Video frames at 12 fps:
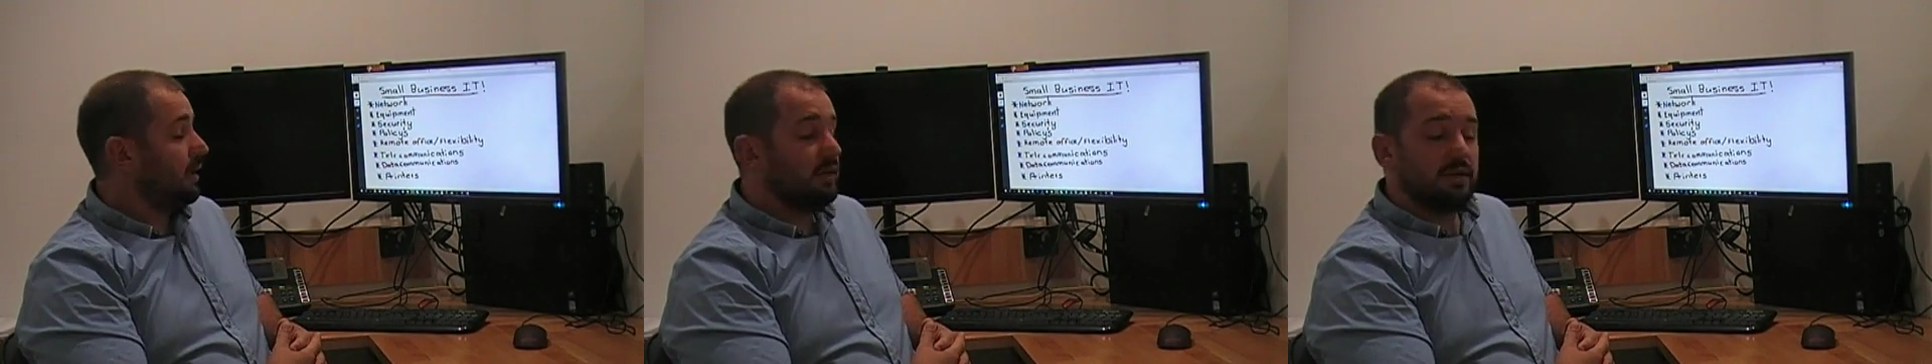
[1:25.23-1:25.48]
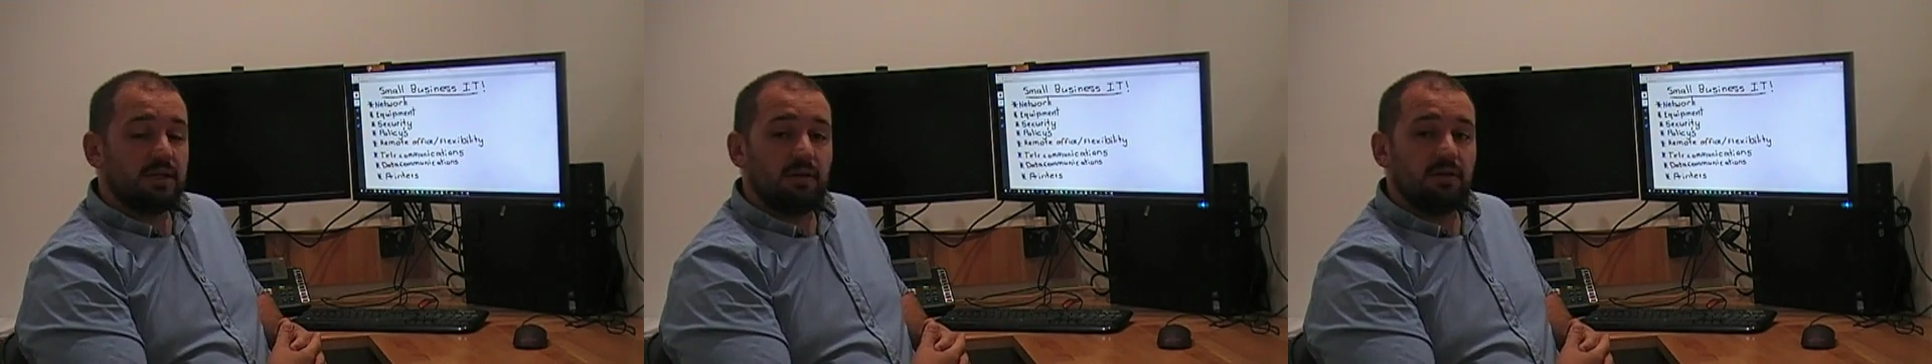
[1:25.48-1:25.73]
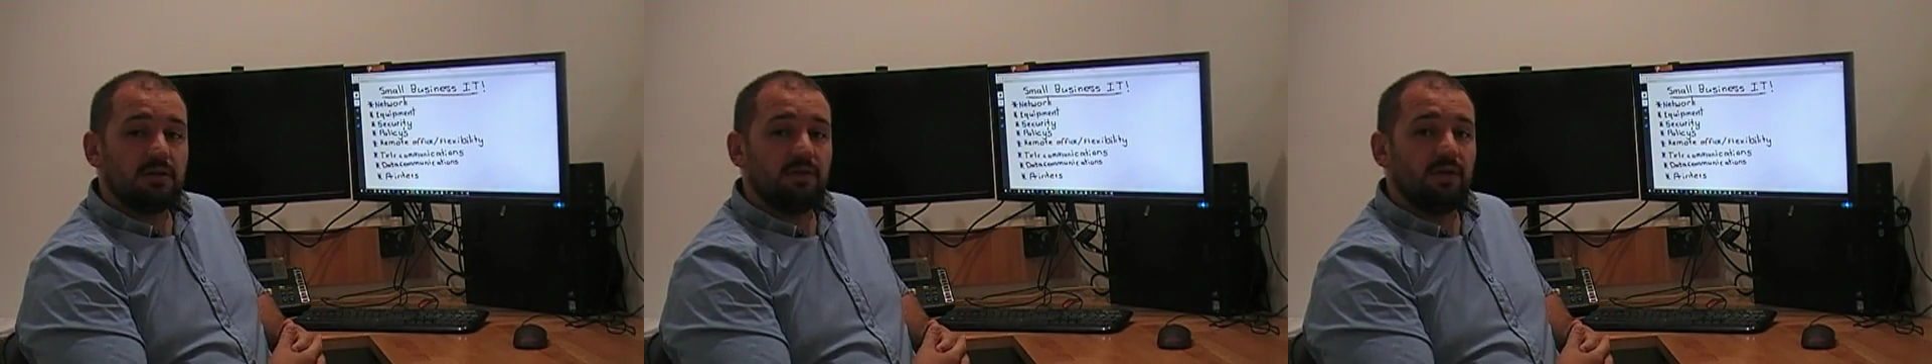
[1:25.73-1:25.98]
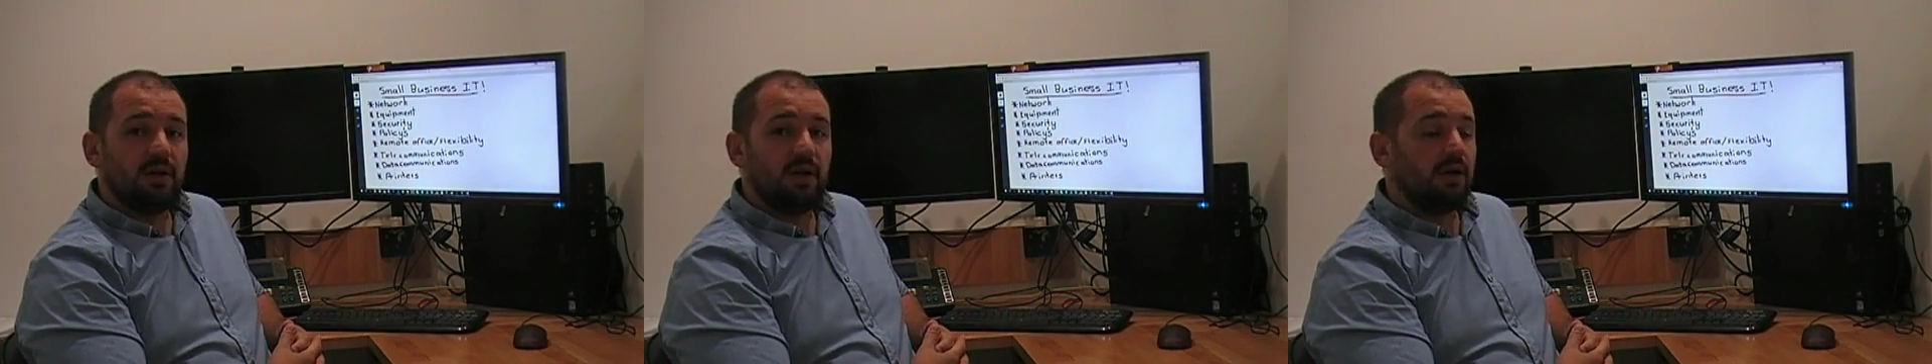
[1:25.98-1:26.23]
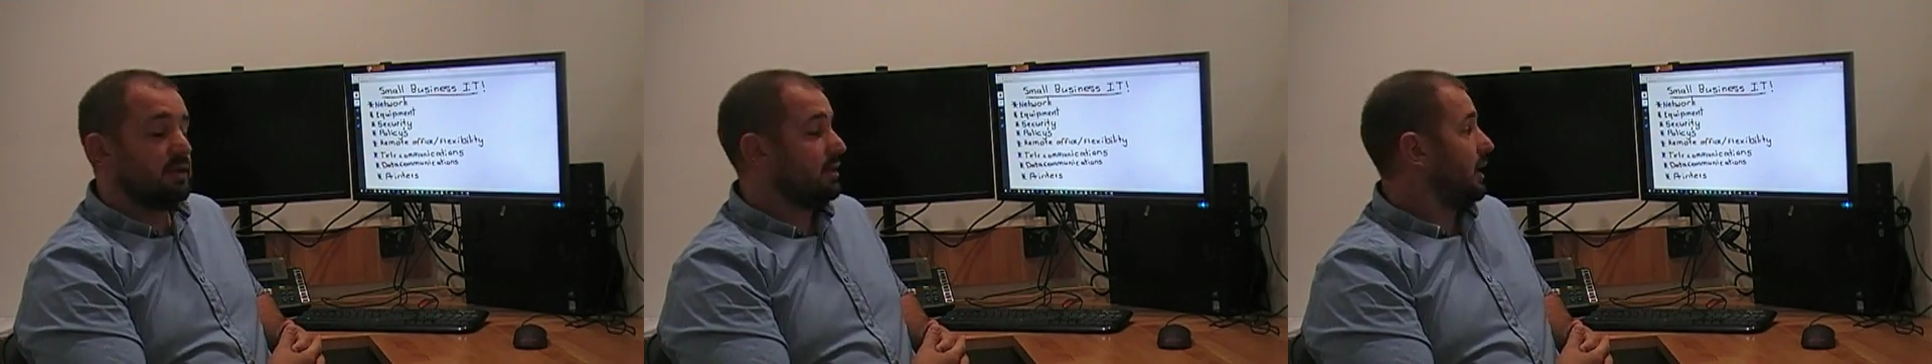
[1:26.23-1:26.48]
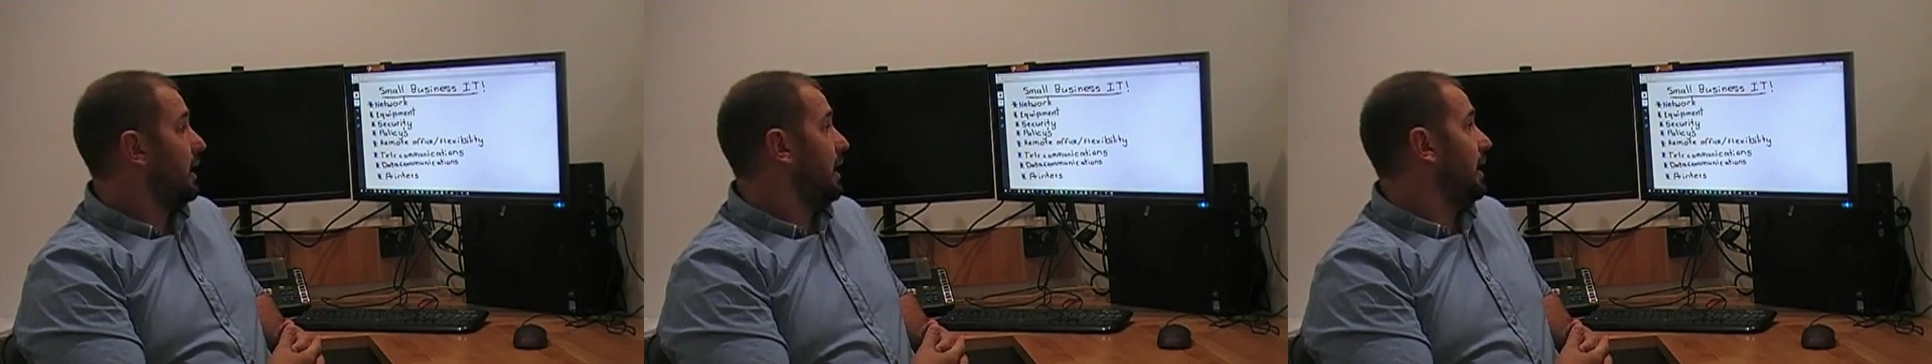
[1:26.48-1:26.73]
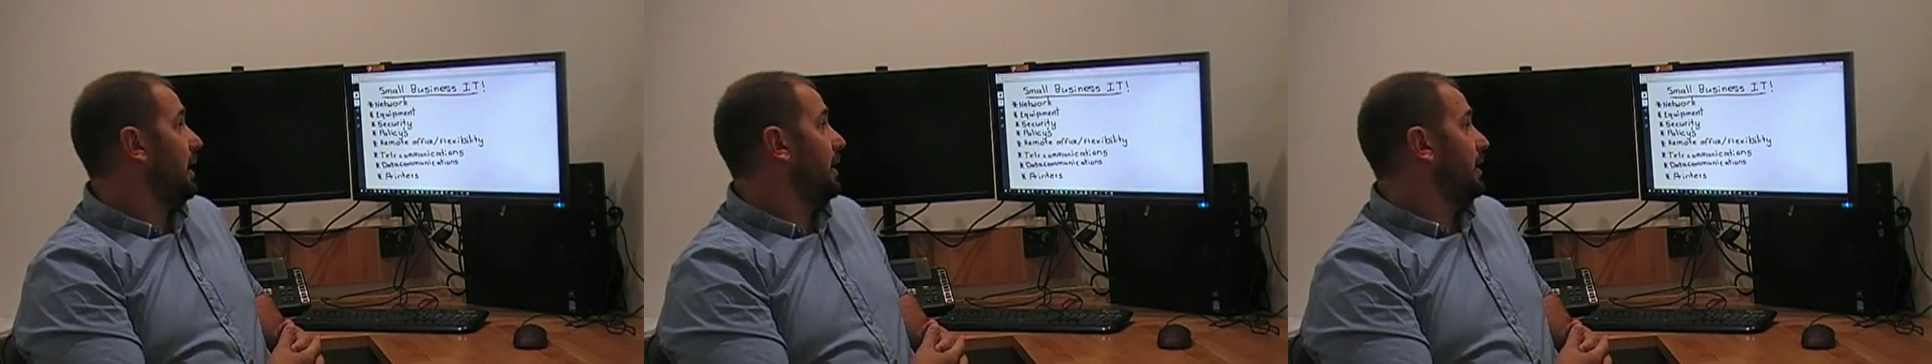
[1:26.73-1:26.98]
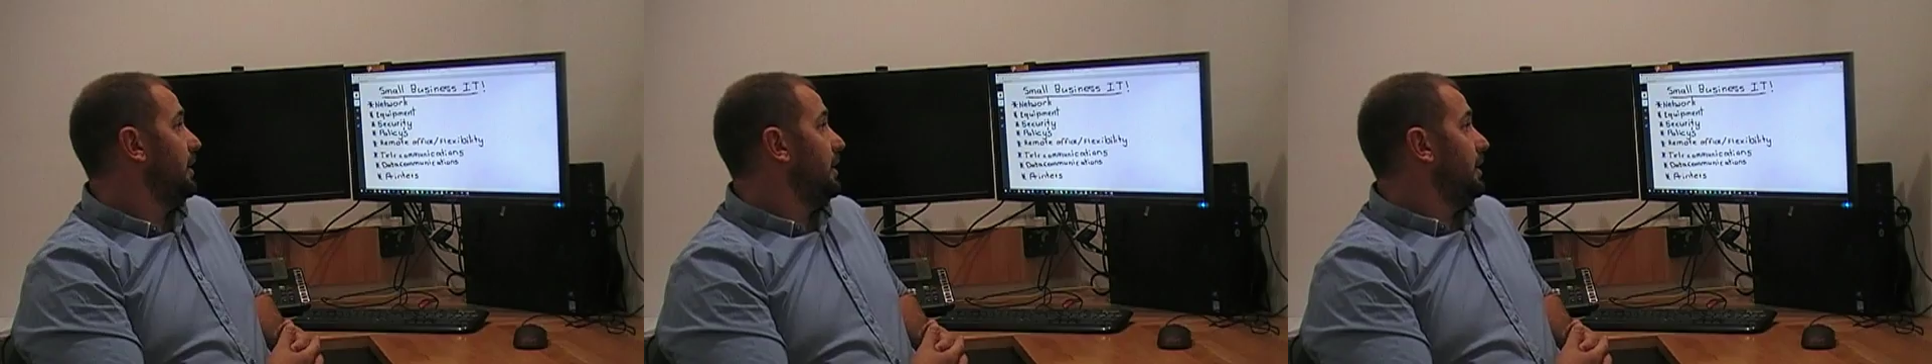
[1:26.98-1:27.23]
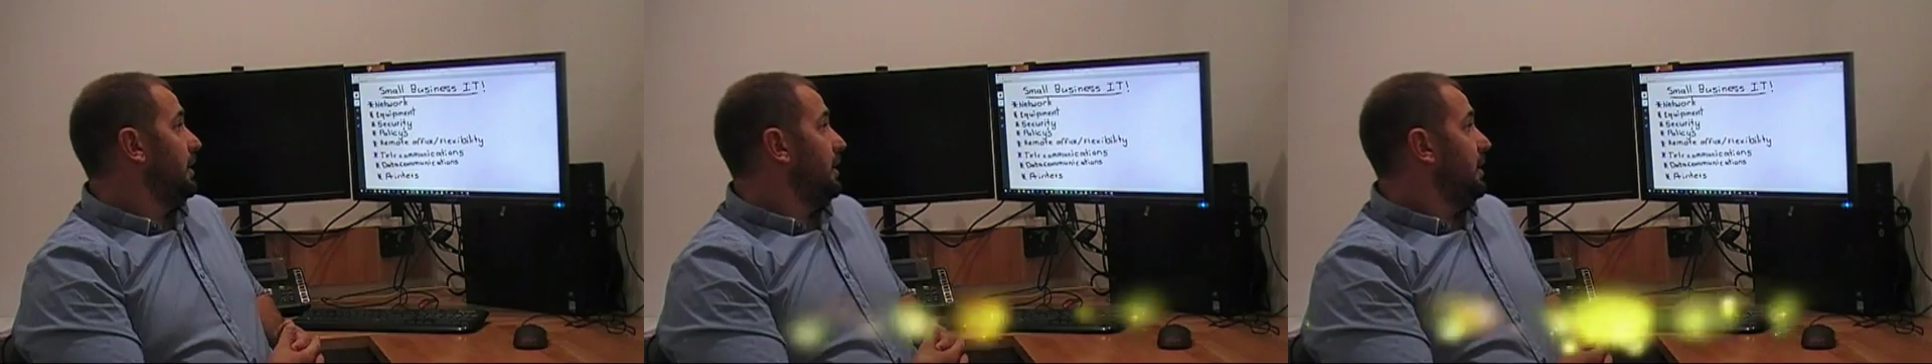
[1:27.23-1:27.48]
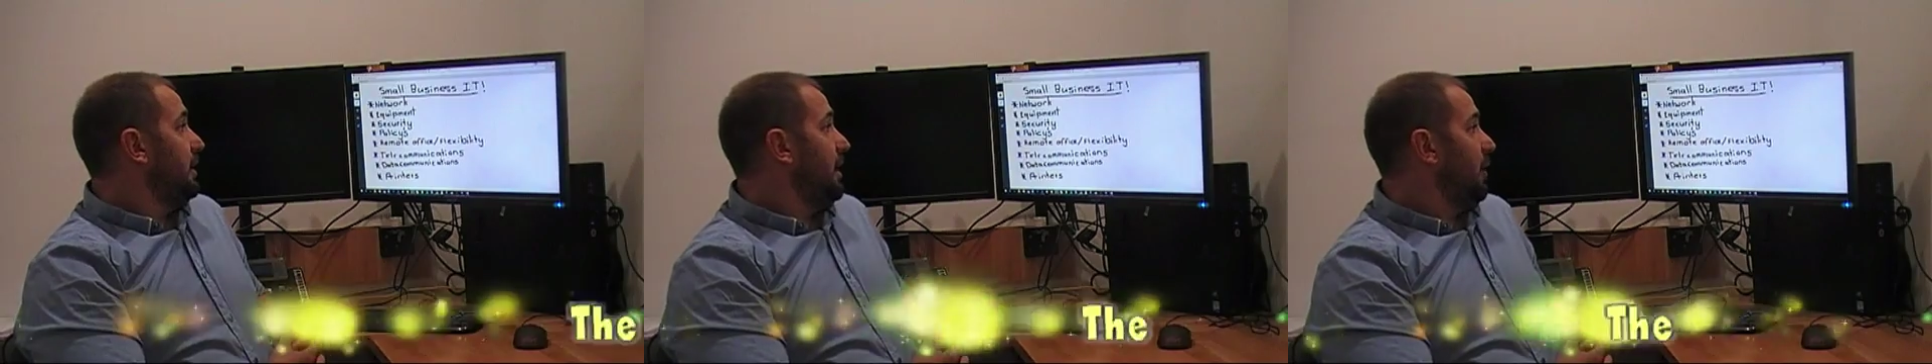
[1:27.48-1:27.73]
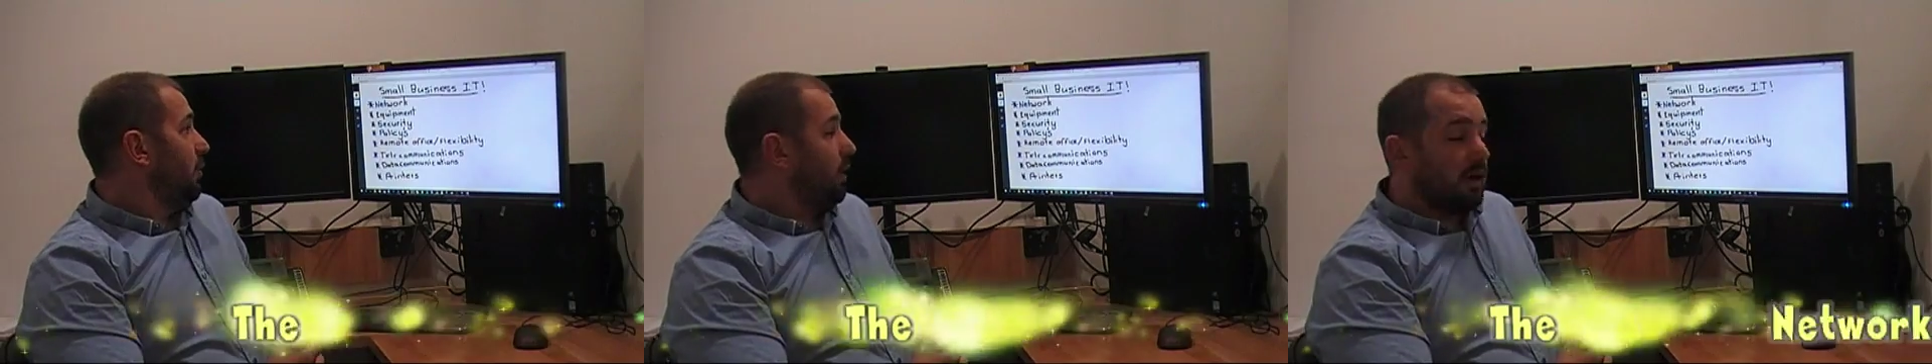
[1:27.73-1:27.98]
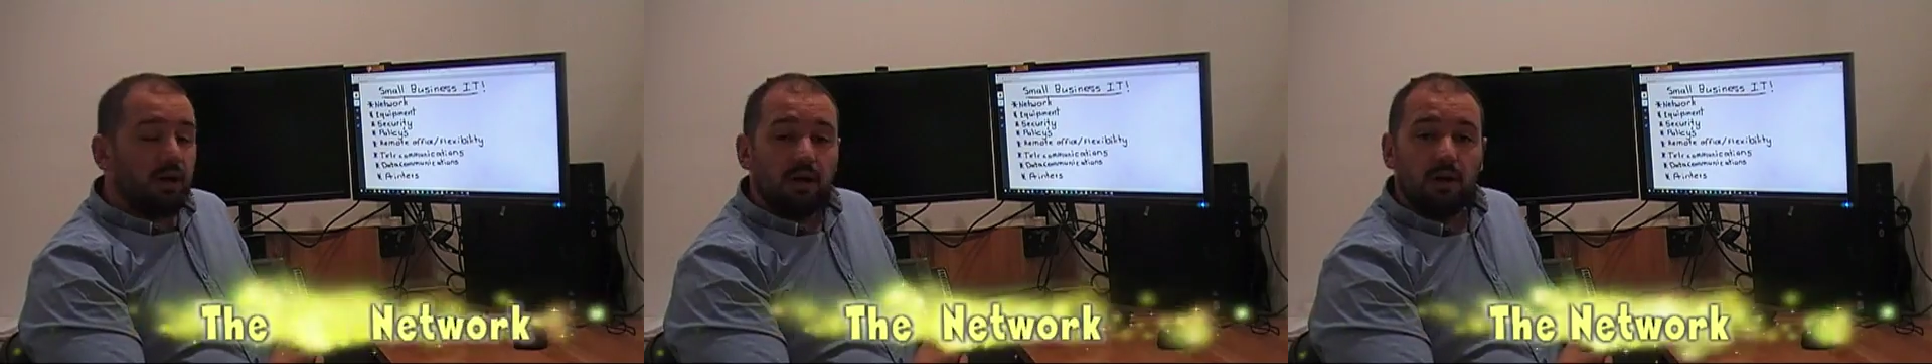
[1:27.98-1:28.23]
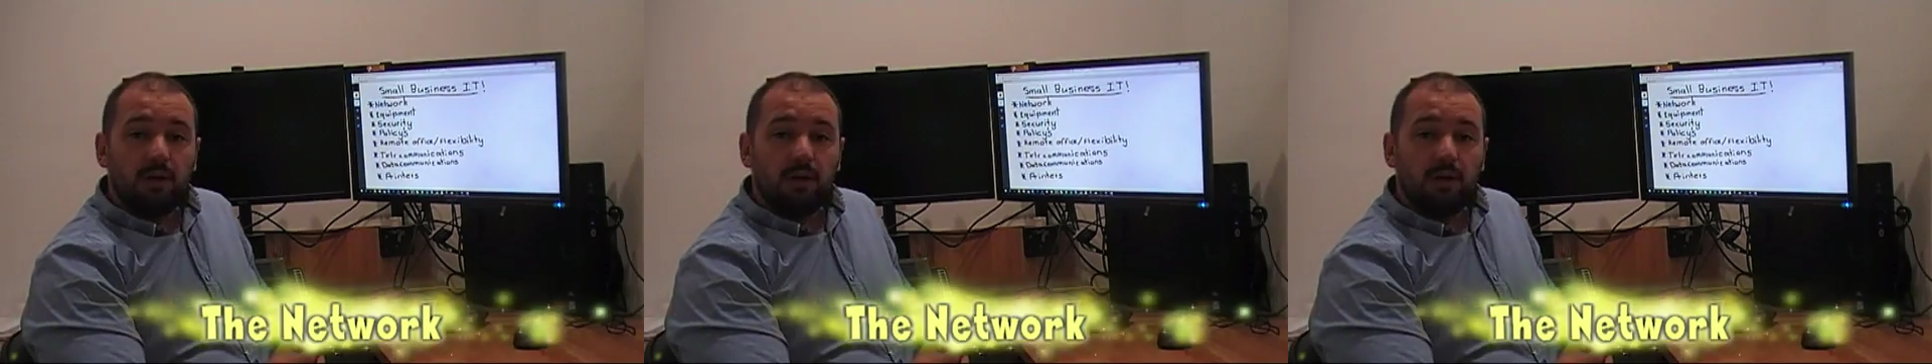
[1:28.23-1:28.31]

in the series of videos are network.